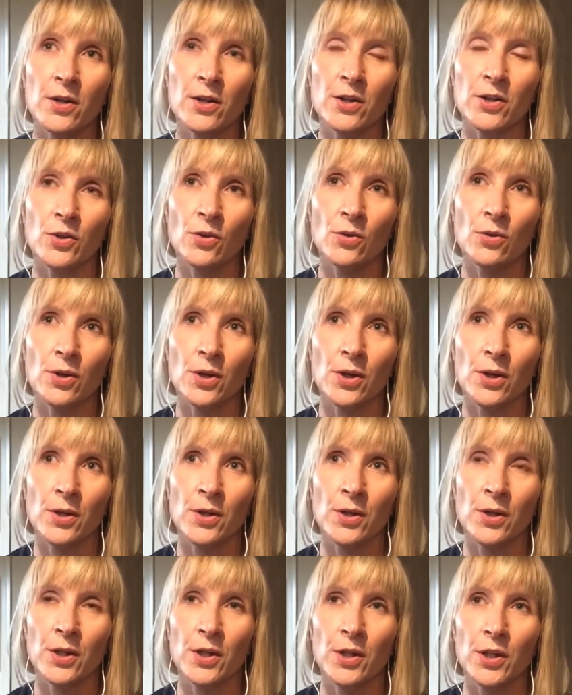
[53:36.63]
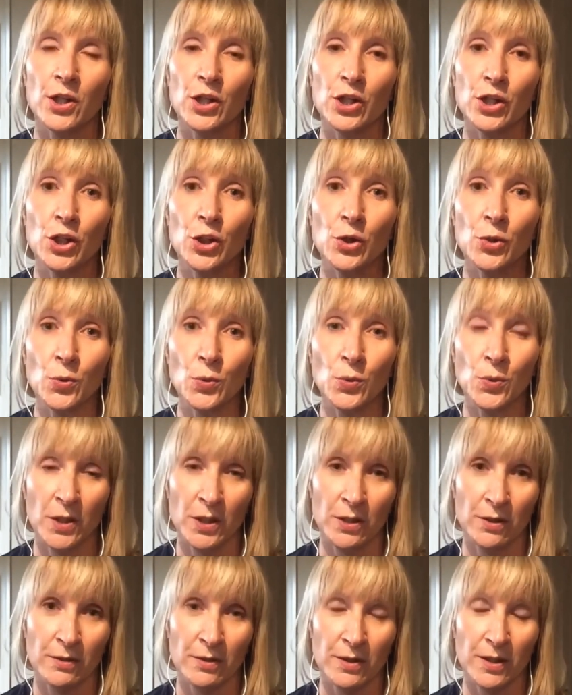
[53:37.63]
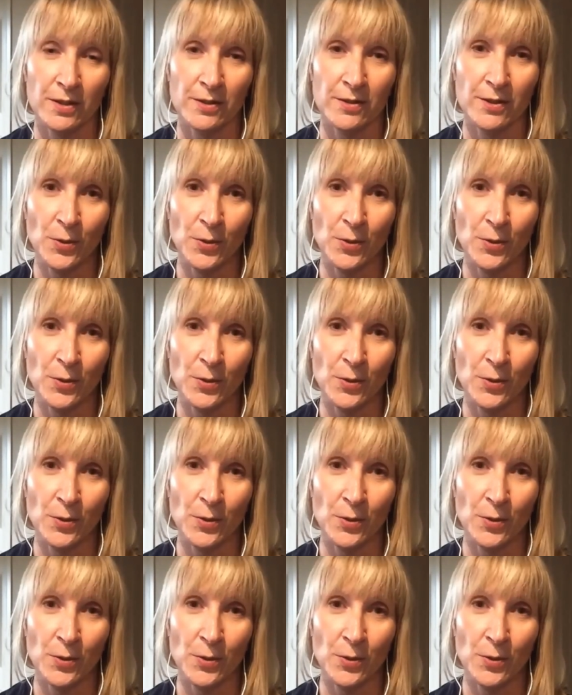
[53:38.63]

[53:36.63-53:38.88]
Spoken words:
your you is